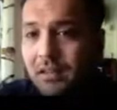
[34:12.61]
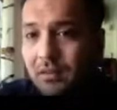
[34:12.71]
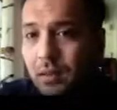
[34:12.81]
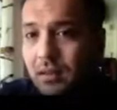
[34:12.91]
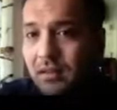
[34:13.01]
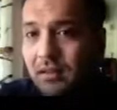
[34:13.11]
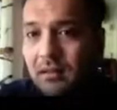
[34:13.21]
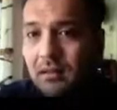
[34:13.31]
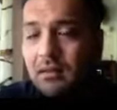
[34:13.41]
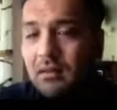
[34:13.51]
One is
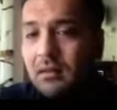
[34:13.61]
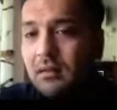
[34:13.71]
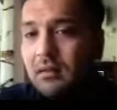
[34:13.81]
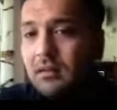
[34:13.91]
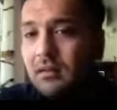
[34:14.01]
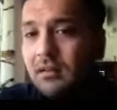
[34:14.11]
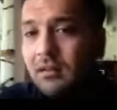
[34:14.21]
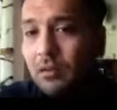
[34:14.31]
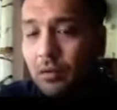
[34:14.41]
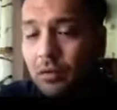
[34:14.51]
the
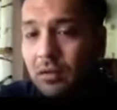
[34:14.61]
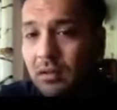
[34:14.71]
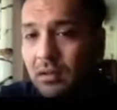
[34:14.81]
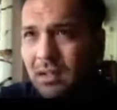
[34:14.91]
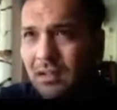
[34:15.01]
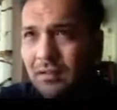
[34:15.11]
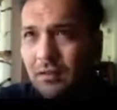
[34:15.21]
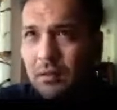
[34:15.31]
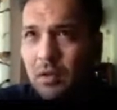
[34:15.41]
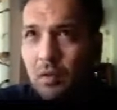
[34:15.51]
stone is from
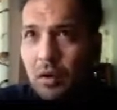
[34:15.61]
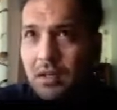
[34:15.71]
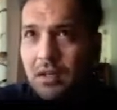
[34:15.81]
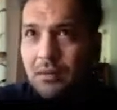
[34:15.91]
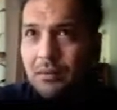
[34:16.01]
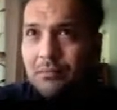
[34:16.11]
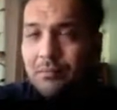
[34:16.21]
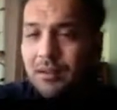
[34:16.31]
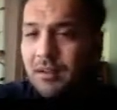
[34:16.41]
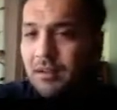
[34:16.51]
a quarry
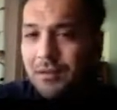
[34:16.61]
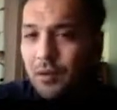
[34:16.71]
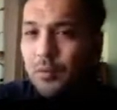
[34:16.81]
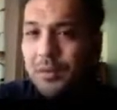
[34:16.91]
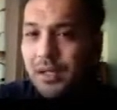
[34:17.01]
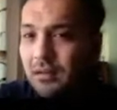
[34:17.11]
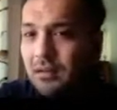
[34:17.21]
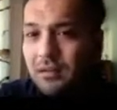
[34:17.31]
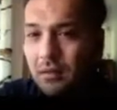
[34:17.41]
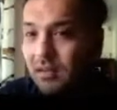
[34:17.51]
within a few meters
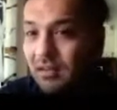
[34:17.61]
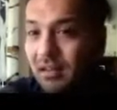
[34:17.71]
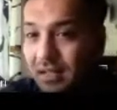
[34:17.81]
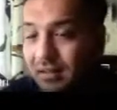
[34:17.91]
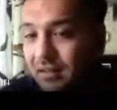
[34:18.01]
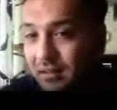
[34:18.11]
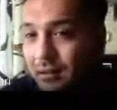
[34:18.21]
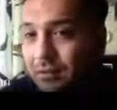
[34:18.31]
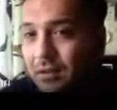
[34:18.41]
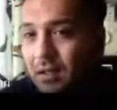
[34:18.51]
from the site
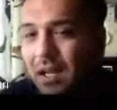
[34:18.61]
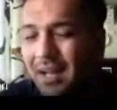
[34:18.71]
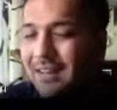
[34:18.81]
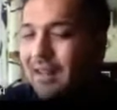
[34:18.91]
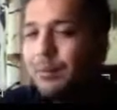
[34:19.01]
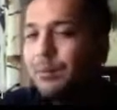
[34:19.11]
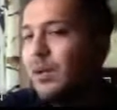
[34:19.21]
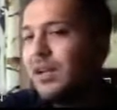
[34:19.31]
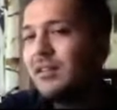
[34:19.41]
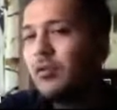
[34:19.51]
itself. And when
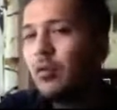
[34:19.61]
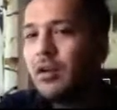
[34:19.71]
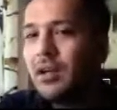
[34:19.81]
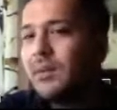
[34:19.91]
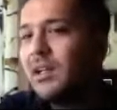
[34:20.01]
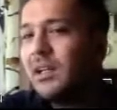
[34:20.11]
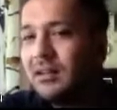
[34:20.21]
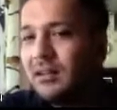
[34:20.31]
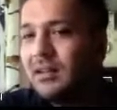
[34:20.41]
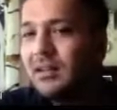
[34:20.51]
I say quarry, I mean like a
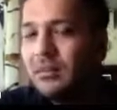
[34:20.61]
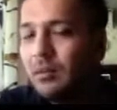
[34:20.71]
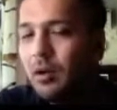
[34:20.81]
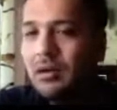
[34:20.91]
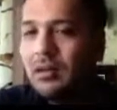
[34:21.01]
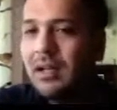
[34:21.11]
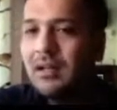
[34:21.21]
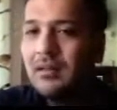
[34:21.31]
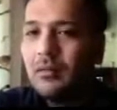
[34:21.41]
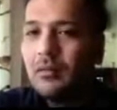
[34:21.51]
really small, tiny
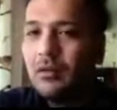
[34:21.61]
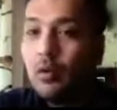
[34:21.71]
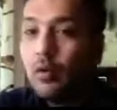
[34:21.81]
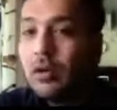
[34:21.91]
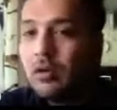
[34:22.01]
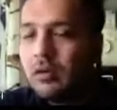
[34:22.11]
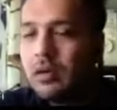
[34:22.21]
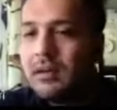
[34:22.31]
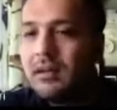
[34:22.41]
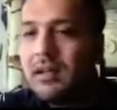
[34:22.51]
local quarry.